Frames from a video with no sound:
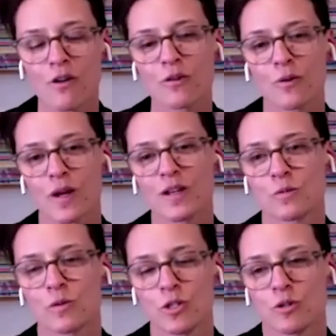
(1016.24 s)
many other
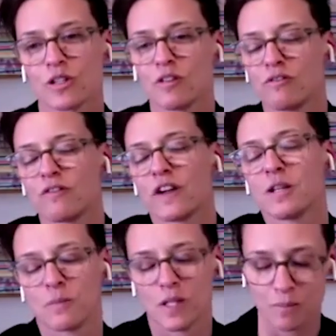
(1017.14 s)
ways in which you can
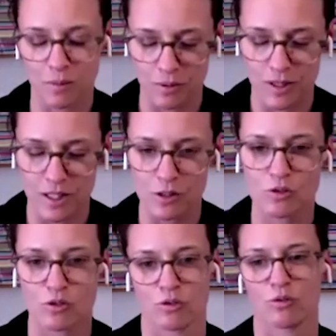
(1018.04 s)
invite people
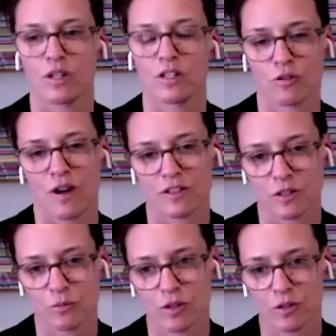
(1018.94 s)
into
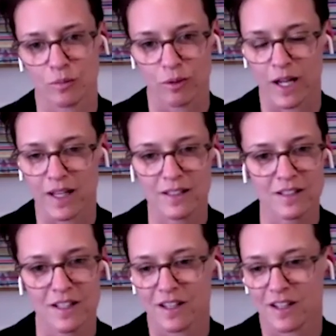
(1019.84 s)
interacting with your
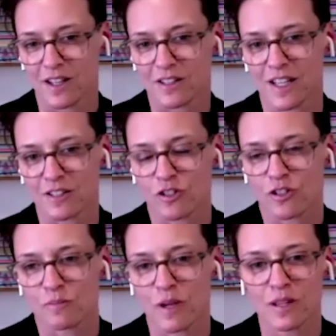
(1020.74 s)
brand
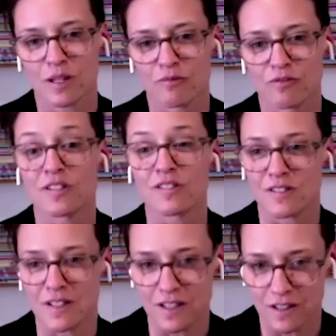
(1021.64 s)
that just make them
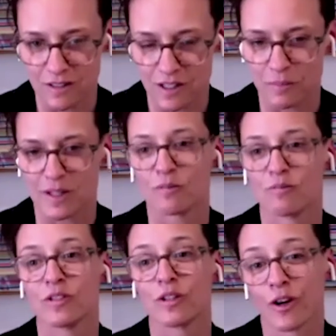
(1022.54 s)
feel seen and
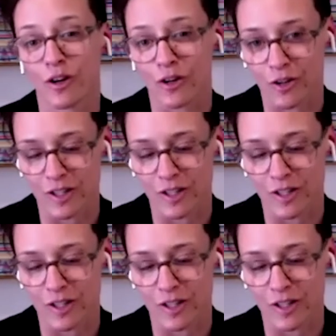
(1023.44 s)
made them feel